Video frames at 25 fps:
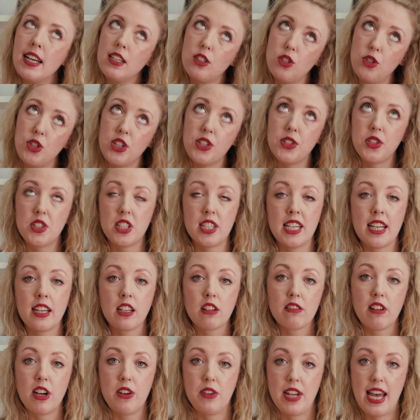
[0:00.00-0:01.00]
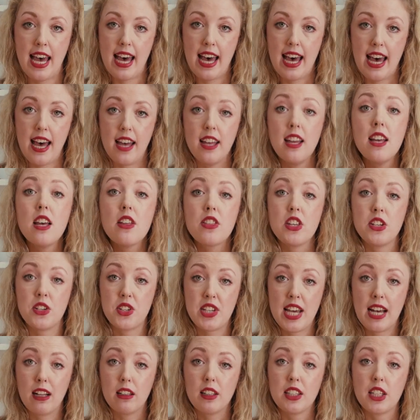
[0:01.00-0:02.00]
that's just an ingrown hair,
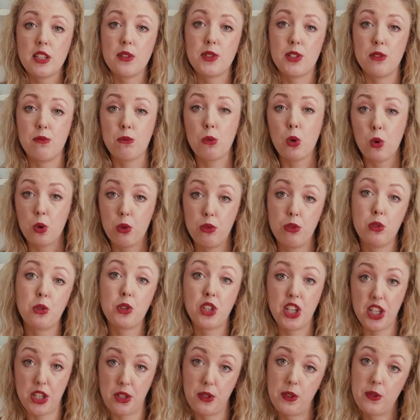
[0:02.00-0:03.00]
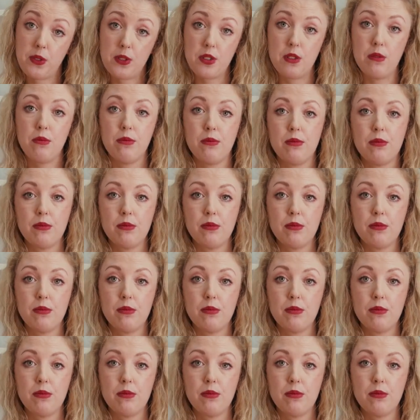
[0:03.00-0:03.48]
than tell you some awful news.